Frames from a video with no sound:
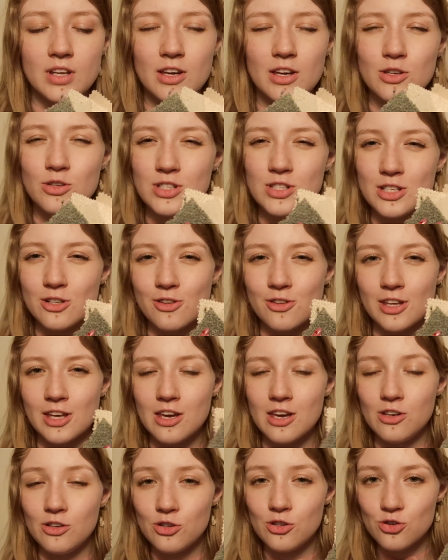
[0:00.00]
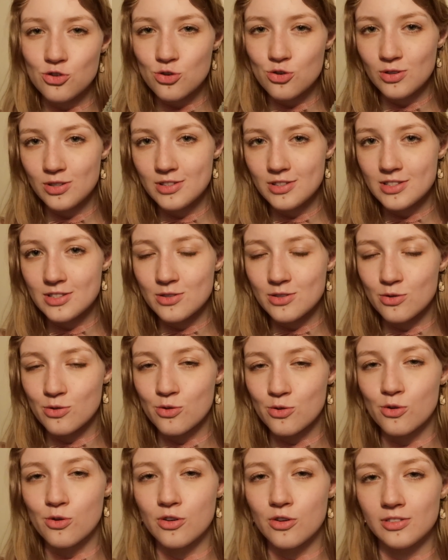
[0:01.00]
are you still thinking neutrals,
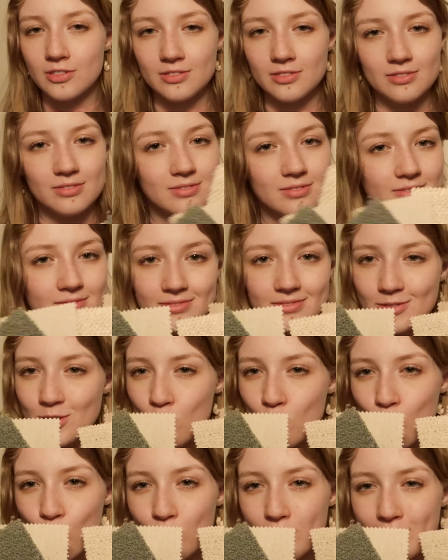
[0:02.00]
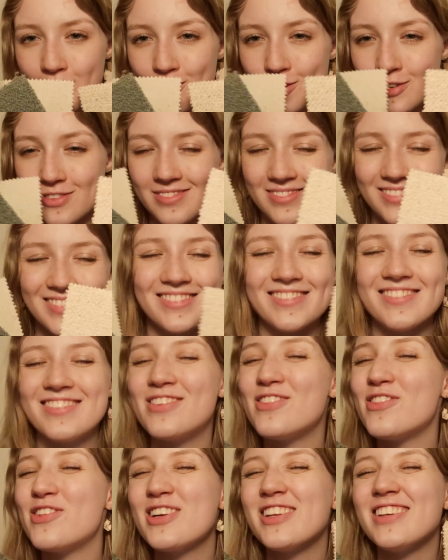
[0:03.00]
or what are you
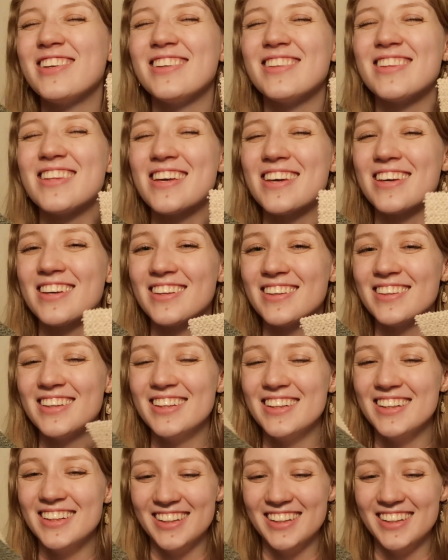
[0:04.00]
thinking?